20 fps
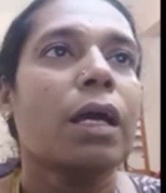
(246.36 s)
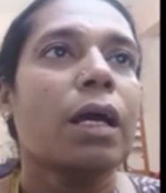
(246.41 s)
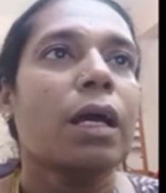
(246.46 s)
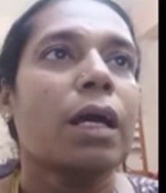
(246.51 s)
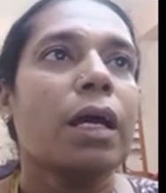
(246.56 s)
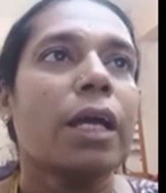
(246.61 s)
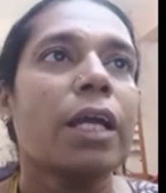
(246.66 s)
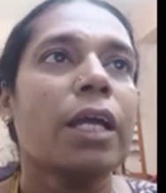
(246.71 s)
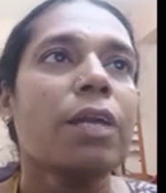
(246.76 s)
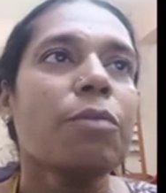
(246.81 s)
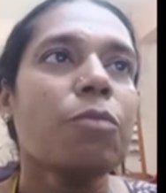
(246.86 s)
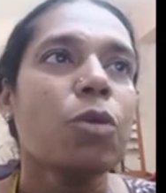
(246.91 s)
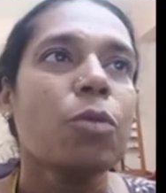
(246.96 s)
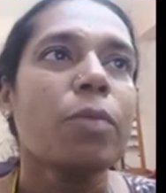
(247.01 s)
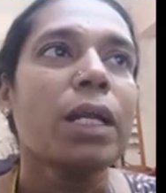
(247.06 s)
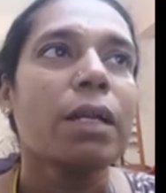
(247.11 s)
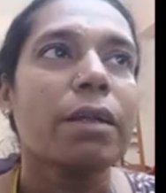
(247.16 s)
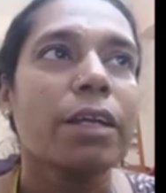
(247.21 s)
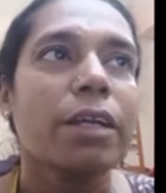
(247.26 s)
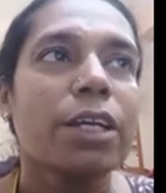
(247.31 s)
In
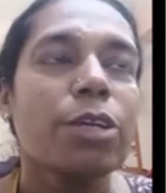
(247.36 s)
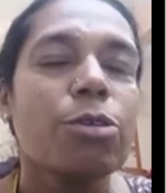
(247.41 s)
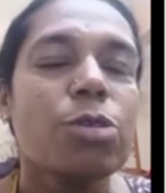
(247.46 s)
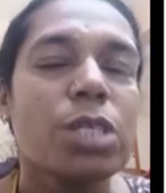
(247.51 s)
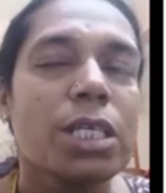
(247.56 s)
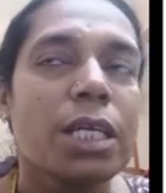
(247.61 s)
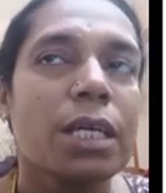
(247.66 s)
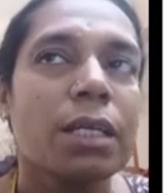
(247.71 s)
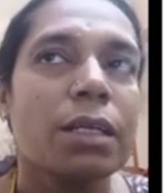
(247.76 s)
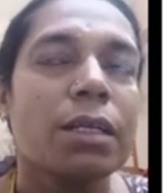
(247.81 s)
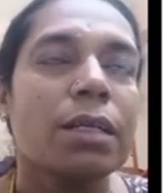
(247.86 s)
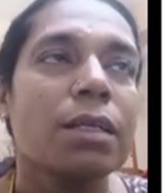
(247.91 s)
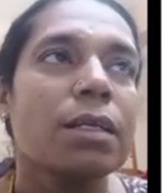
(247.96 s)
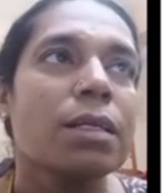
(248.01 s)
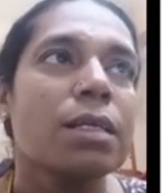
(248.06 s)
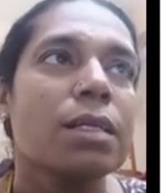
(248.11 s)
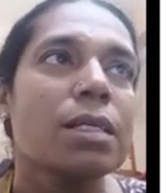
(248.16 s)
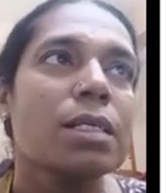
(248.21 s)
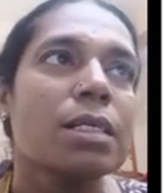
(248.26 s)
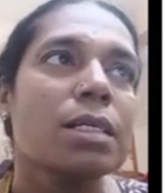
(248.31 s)
mobile radio channel,
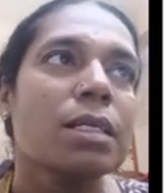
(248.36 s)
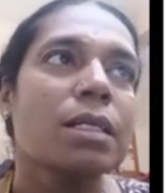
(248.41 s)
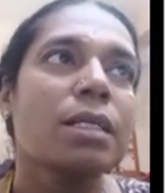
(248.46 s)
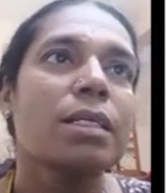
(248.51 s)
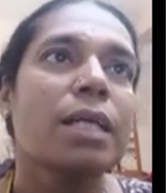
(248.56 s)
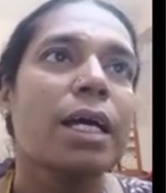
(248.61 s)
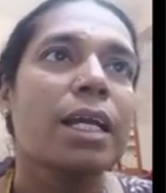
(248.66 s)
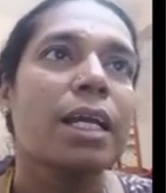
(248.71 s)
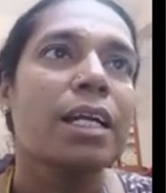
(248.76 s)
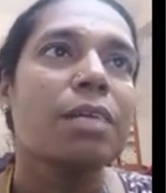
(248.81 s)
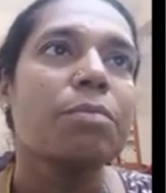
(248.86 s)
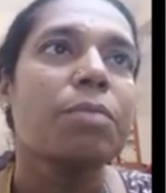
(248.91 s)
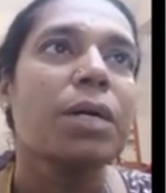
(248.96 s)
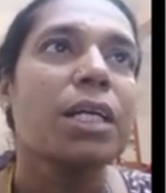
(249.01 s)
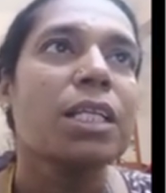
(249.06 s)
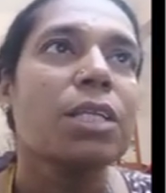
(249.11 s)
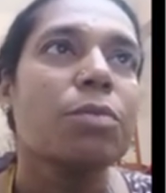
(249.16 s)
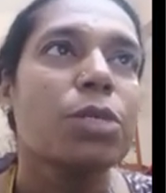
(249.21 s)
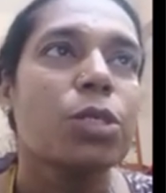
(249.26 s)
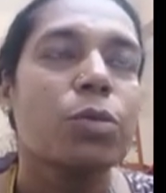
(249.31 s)
single direct
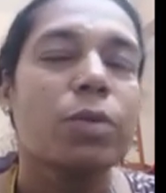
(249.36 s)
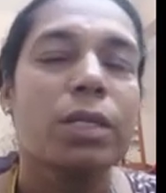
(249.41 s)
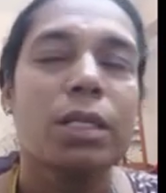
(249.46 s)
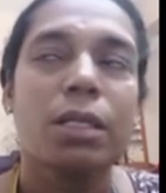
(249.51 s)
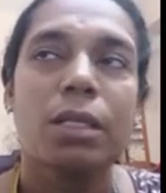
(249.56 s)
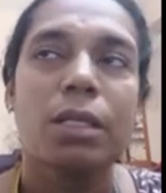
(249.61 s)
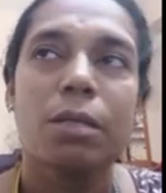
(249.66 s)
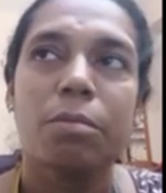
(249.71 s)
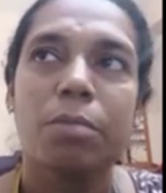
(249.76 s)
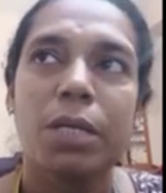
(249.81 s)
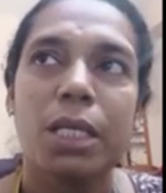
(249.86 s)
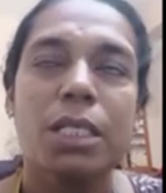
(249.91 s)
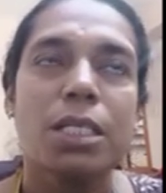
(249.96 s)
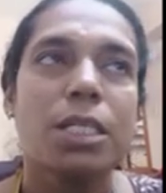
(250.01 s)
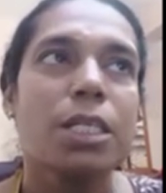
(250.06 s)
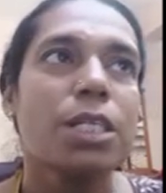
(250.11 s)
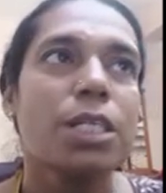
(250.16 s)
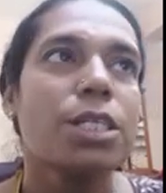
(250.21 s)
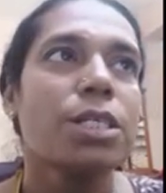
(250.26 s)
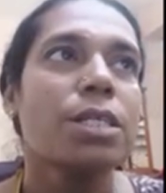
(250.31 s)
path between the base
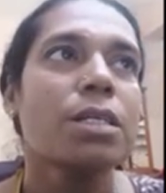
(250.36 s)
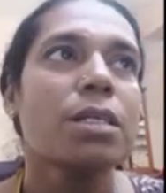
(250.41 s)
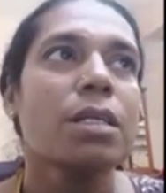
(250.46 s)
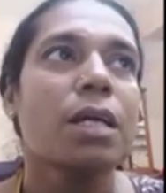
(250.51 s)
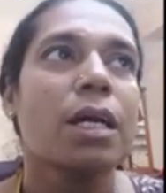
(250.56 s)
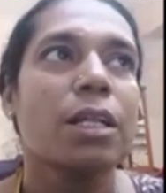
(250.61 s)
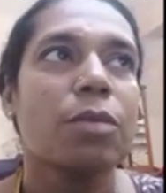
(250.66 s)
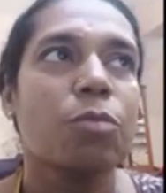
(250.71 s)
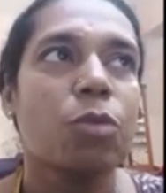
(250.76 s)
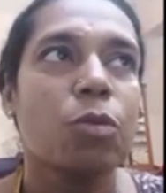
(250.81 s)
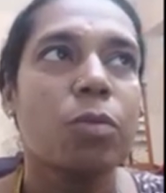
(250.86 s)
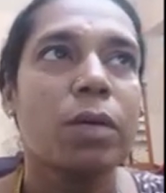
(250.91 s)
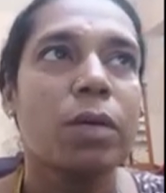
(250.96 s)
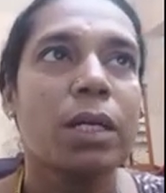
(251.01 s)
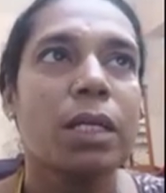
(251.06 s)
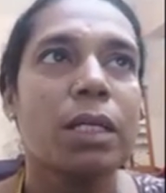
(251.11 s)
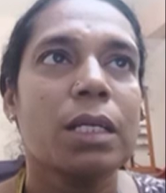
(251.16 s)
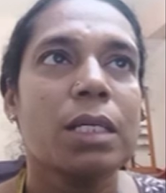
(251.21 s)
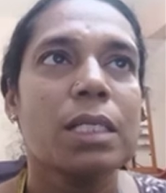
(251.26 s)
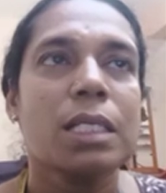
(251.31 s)
station and the mobile
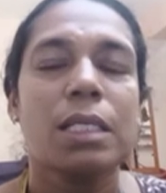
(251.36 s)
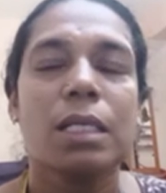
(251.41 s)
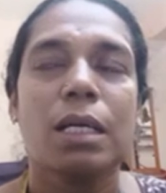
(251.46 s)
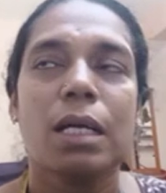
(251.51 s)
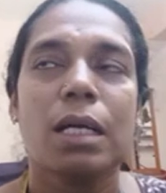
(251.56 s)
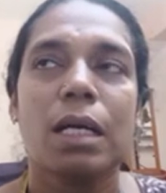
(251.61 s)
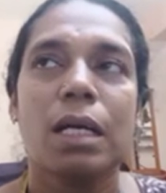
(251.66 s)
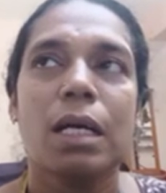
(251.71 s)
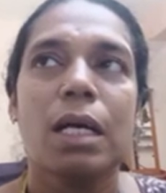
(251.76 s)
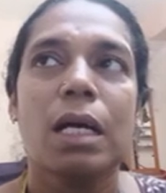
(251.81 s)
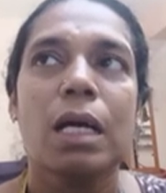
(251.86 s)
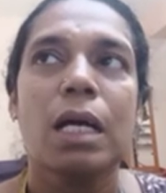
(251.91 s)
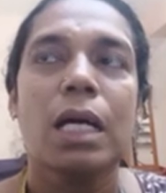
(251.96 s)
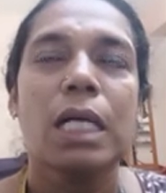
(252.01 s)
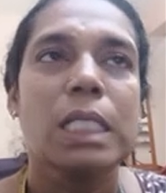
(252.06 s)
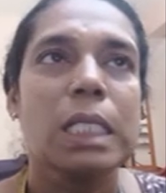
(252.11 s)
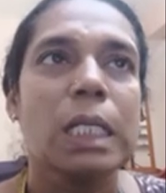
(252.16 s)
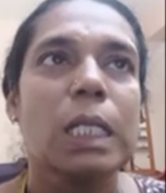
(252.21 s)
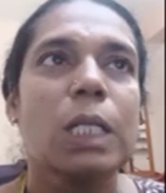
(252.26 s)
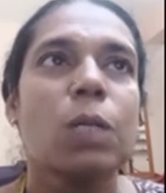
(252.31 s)
is
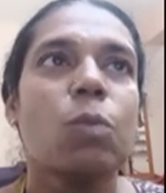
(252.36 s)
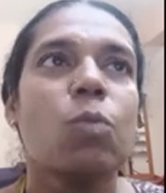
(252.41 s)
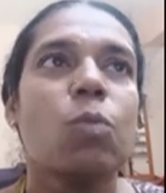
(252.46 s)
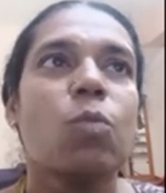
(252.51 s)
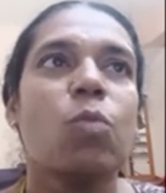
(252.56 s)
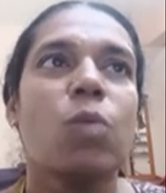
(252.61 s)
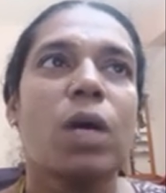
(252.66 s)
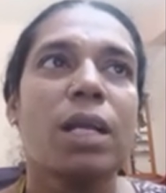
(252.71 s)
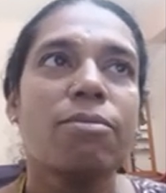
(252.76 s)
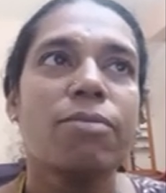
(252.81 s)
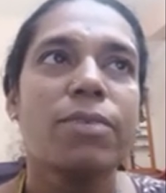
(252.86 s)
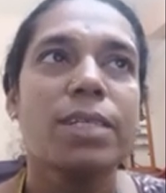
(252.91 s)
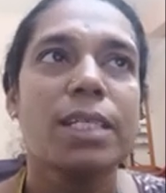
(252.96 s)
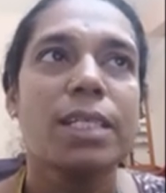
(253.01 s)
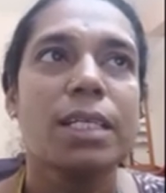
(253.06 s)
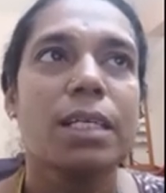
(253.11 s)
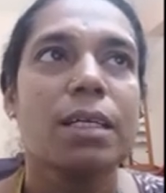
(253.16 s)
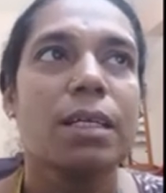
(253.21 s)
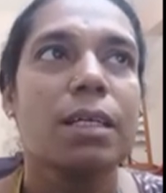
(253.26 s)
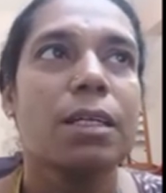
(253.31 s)
seldom one
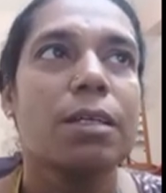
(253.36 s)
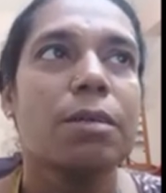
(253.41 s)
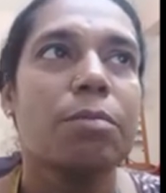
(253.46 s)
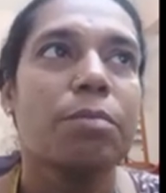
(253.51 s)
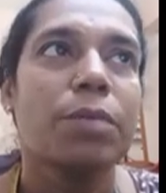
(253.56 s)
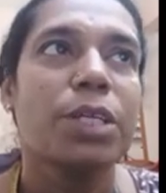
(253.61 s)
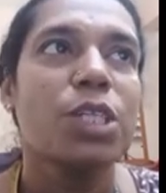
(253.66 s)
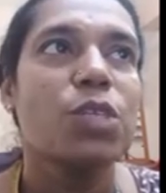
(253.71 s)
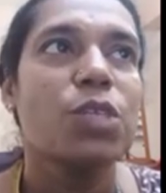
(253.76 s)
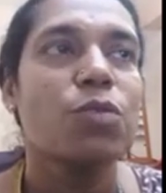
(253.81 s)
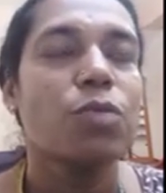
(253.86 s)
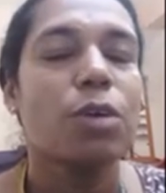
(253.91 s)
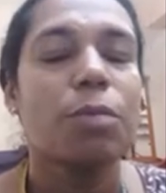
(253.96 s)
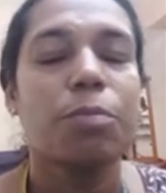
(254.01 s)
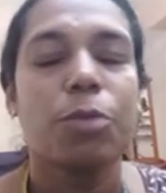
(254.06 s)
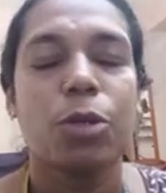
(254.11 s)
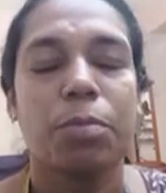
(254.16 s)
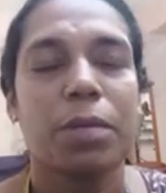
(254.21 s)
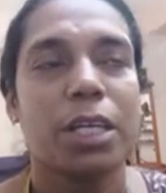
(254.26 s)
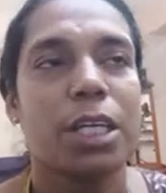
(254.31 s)
physical means for
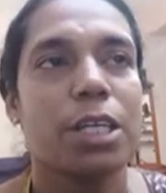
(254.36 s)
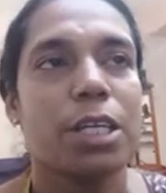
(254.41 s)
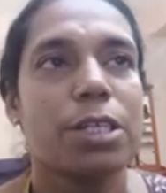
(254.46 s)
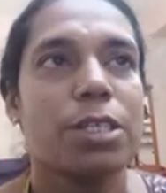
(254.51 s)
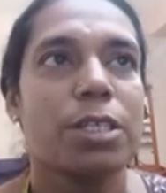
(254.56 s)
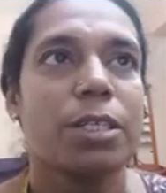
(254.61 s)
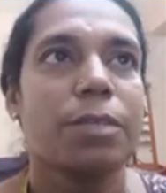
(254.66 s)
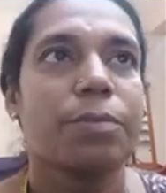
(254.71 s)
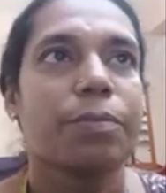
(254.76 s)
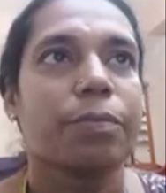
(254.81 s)
propagation.